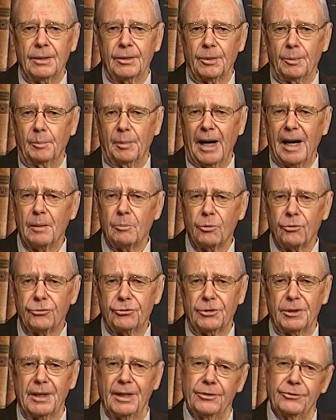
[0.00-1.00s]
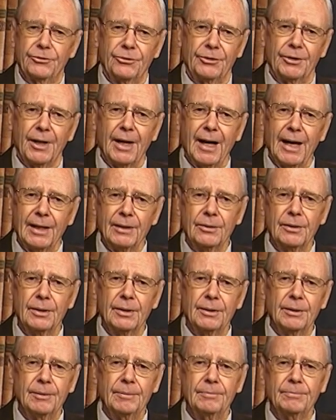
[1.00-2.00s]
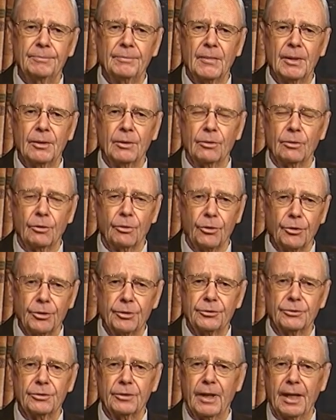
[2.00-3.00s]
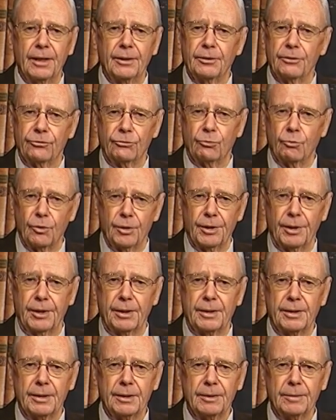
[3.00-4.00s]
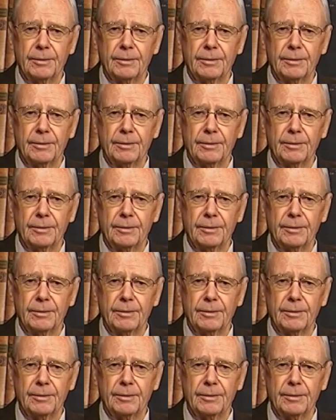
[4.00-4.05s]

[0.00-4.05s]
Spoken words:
the Bible says God looked at his work